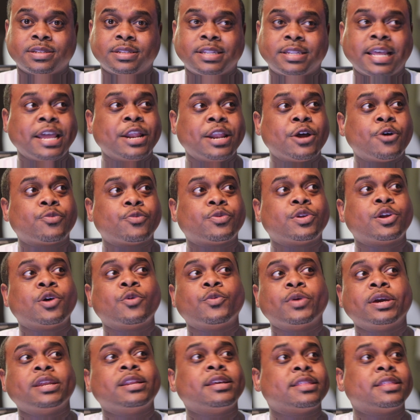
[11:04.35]
They don't
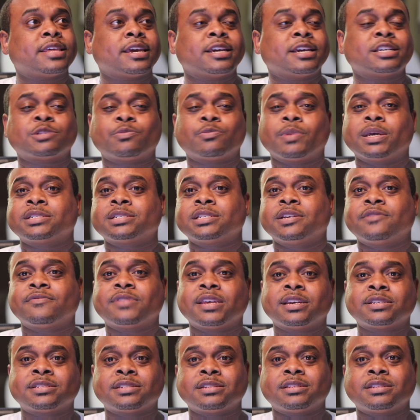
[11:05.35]
know anything, especially if
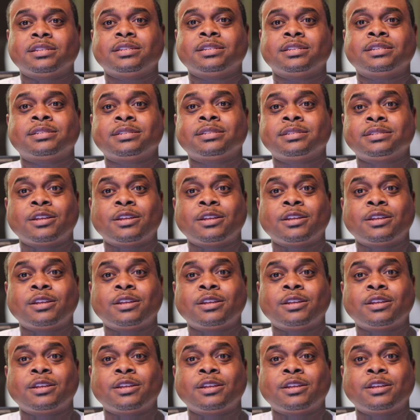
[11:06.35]
this